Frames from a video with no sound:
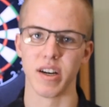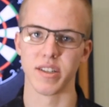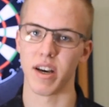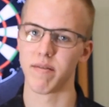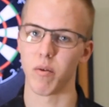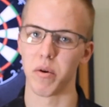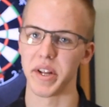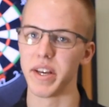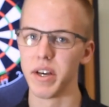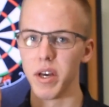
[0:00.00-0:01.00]
ton
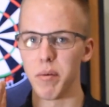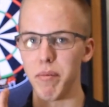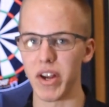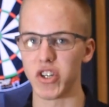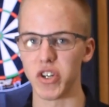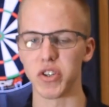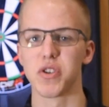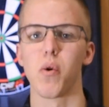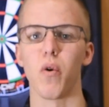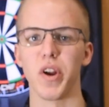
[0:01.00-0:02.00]
40. Make sure you're
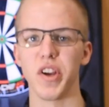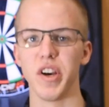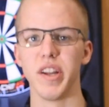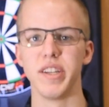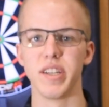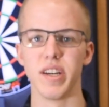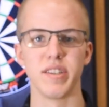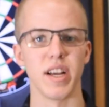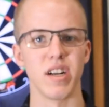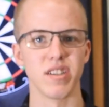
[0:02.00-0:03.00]
scoring good to
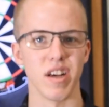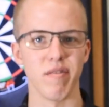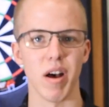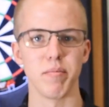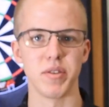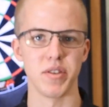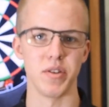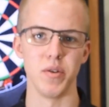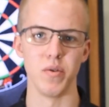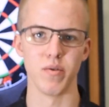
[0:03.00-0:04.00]
set yourself up
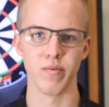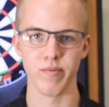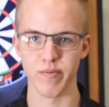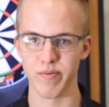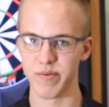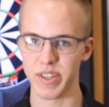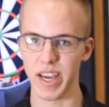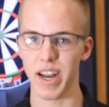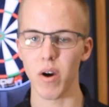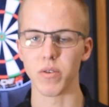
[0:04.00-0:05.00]
to
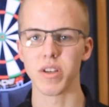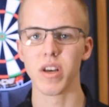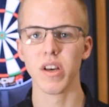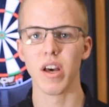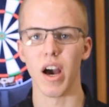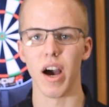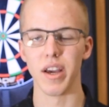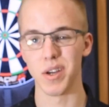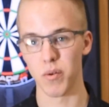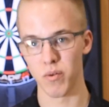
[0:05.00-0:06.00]
take it out.
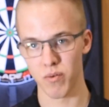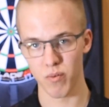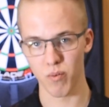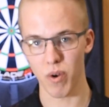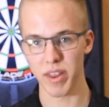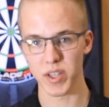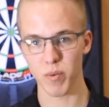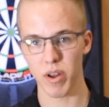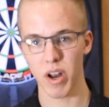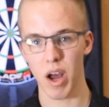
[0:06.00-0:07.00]
You can run this
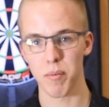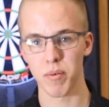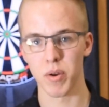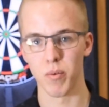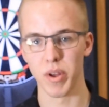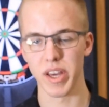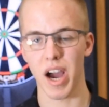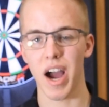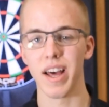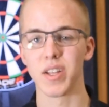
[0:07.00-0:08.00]
one up really
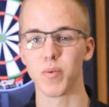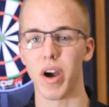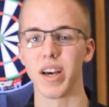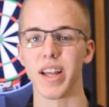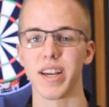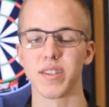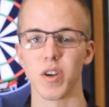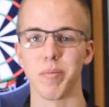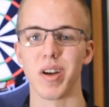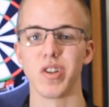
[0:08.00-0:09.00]
high. That's why I like it
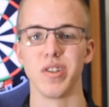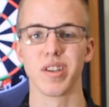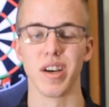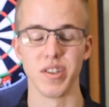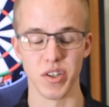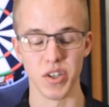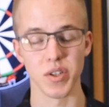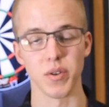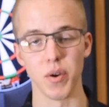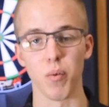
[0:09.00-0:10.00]
so much, is because
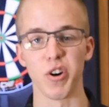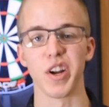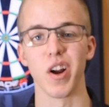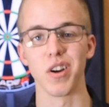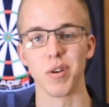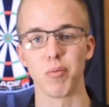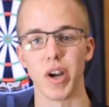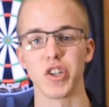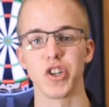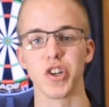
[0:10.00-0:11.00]
you're working on your
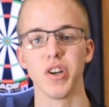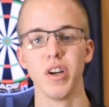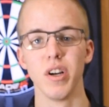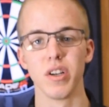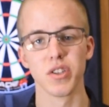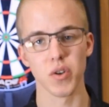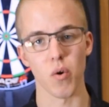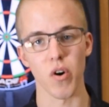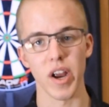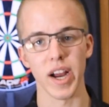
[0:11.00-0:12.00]
pressure
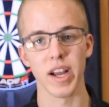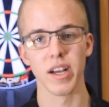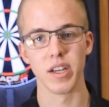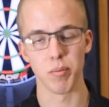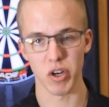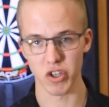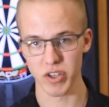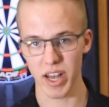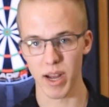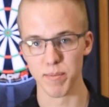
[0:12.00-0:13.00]
scoring, your pressure
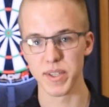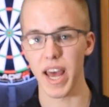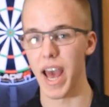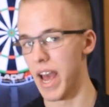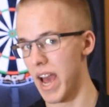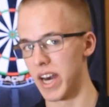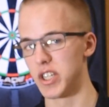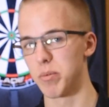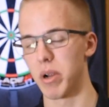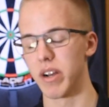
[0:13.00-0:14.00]
setups, and
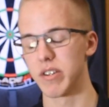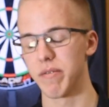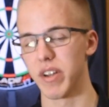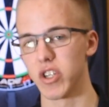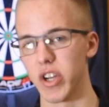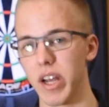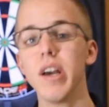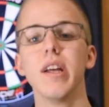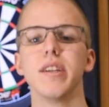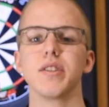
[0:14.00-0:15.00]
your pressure finishing.
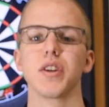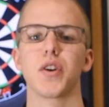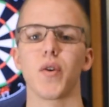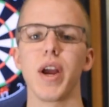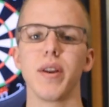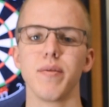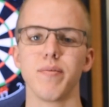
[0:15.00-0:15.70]
This is a great